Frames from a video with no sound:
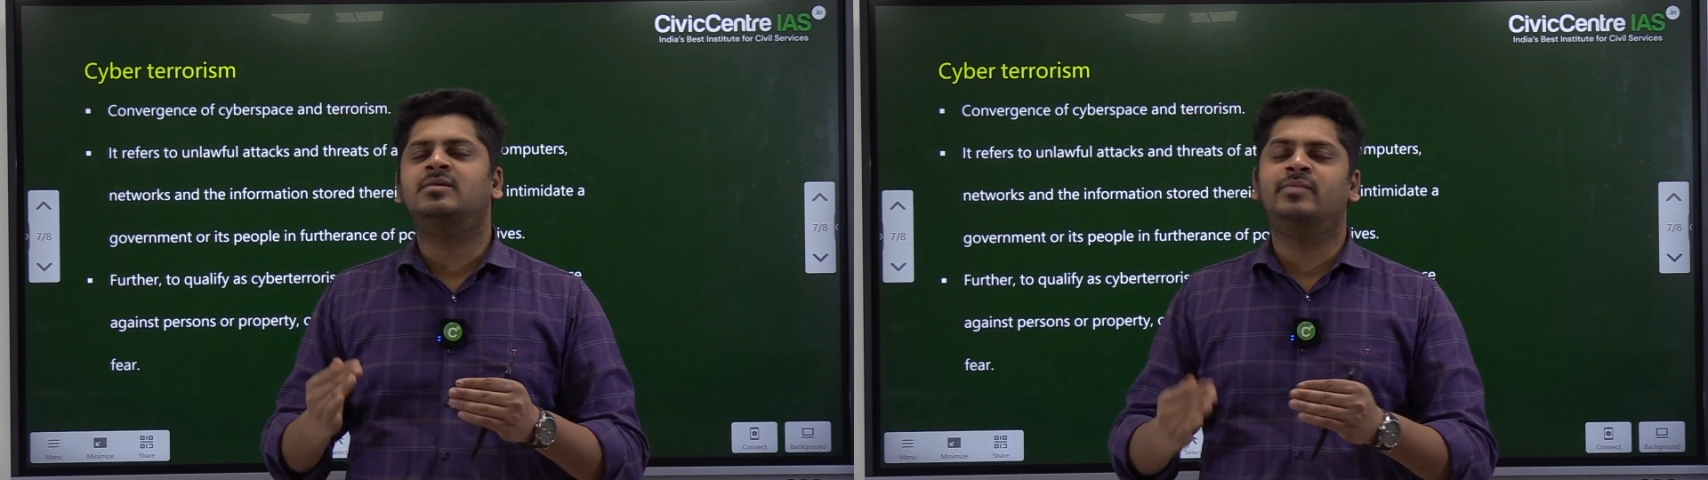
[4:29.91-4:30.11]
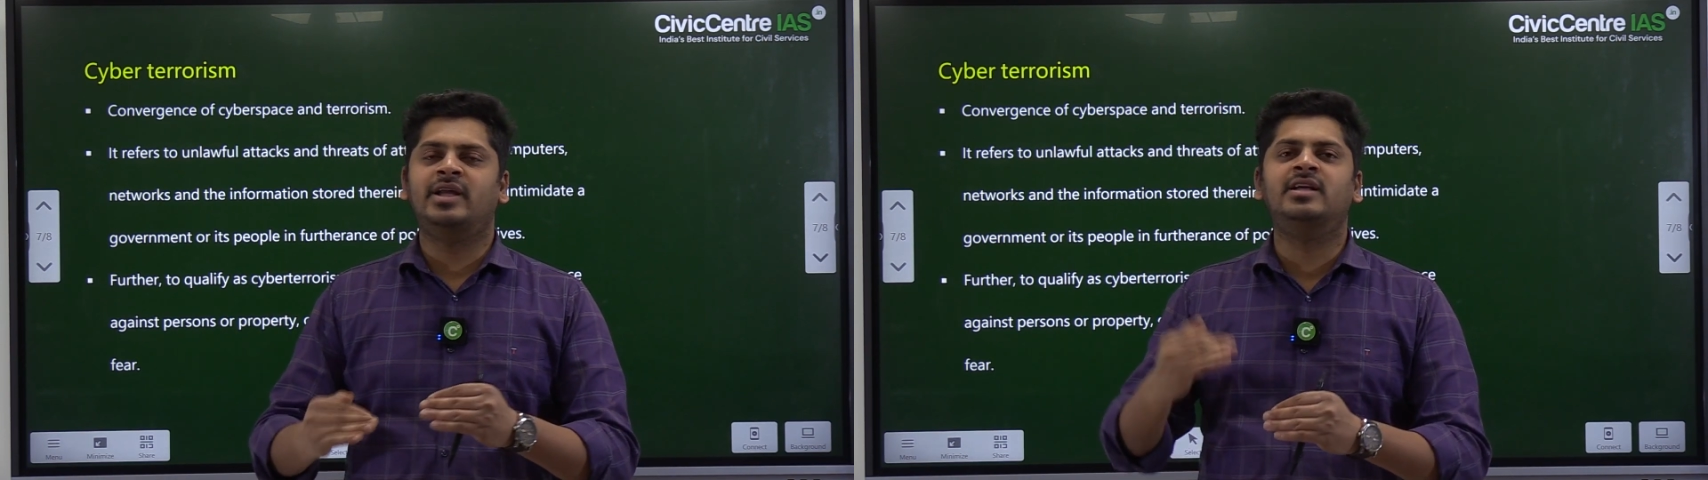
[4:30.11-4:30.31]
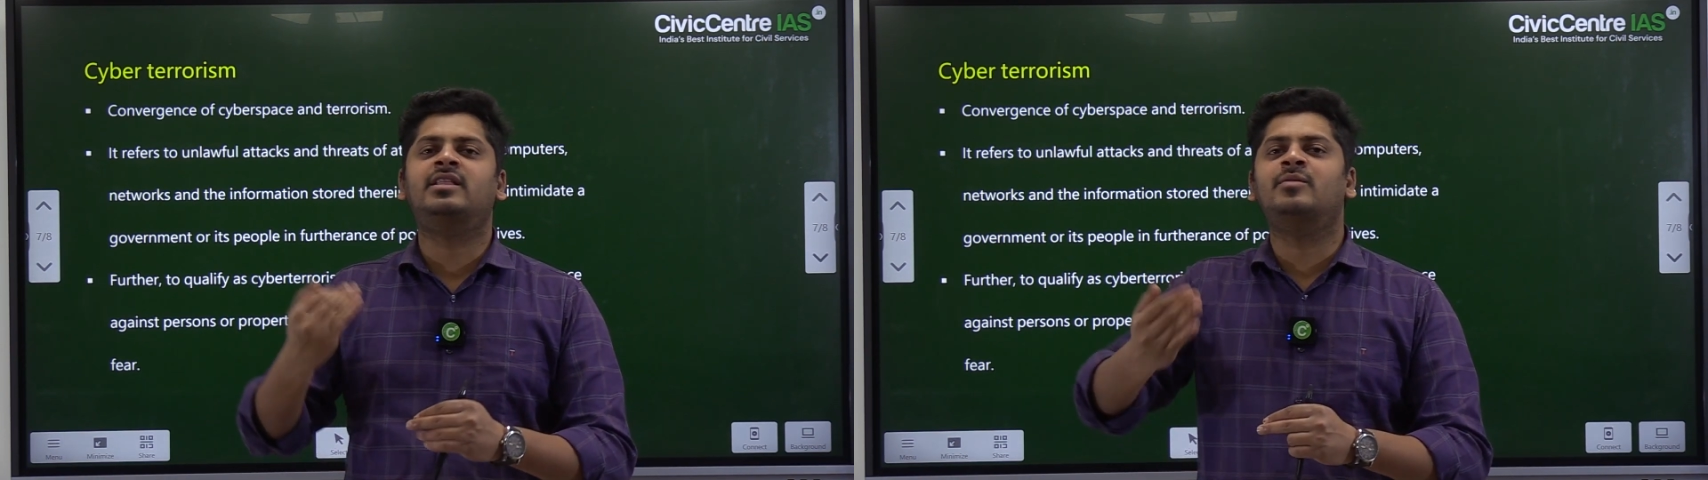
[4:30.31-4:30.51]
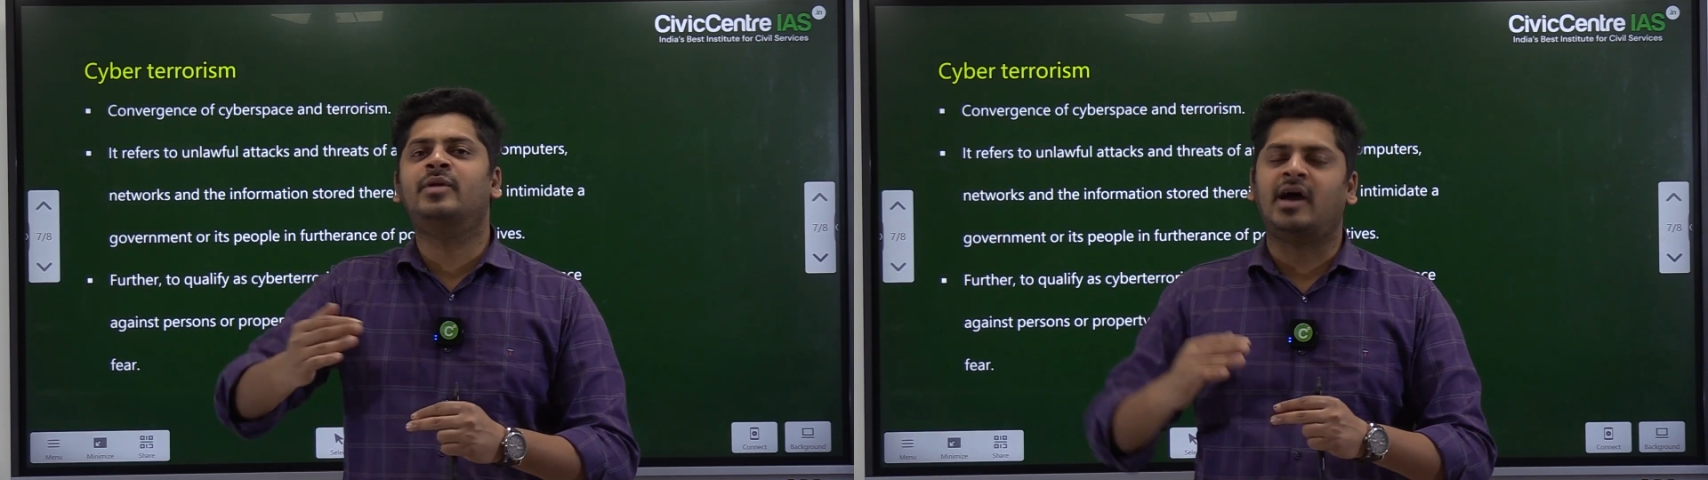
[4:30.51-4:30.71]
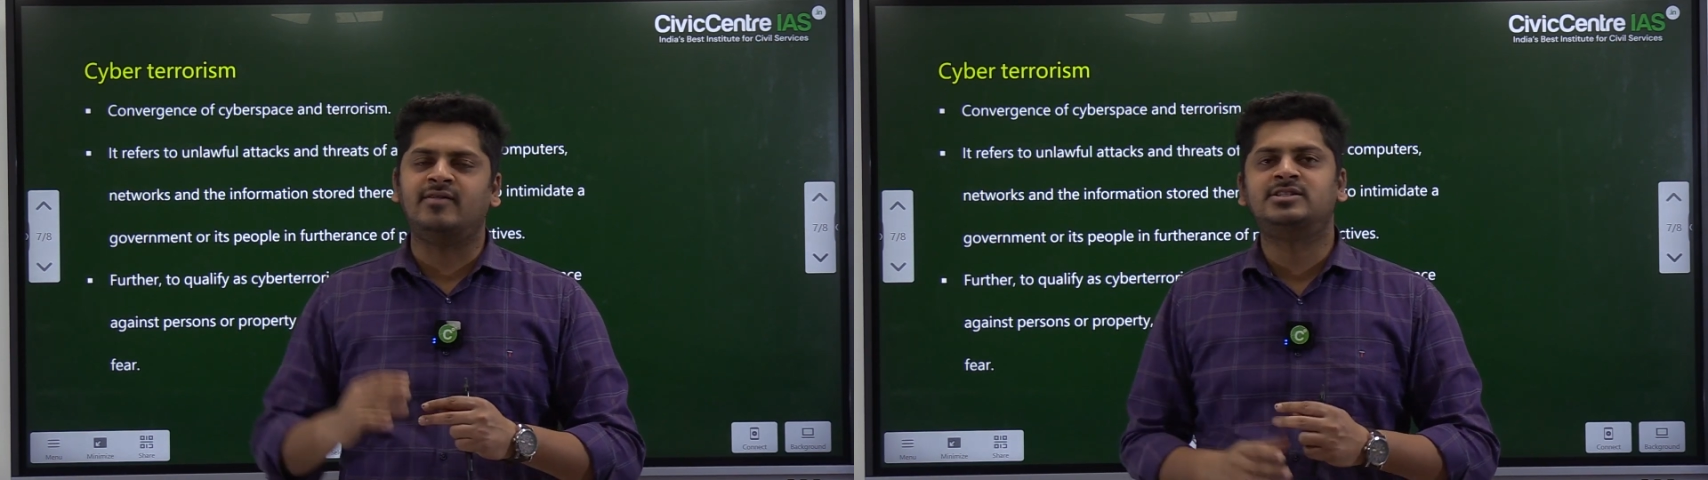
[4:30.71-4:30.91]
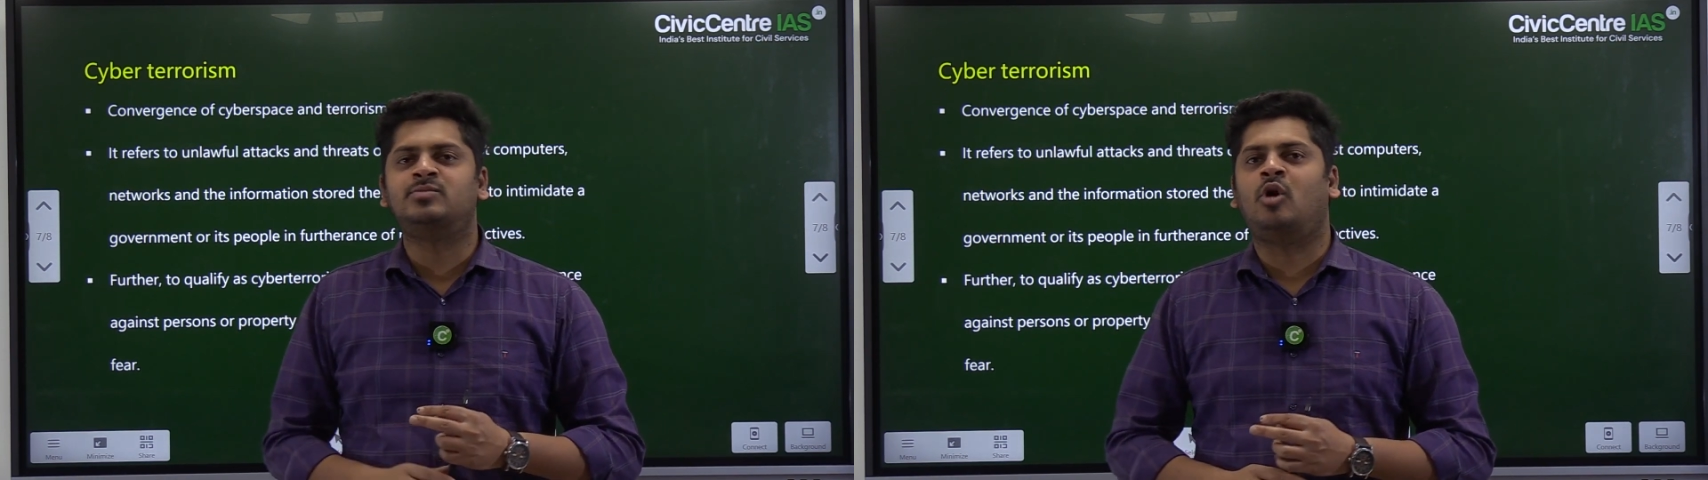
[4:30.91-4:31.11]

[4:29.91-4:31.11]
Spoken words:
mainly they'll be having some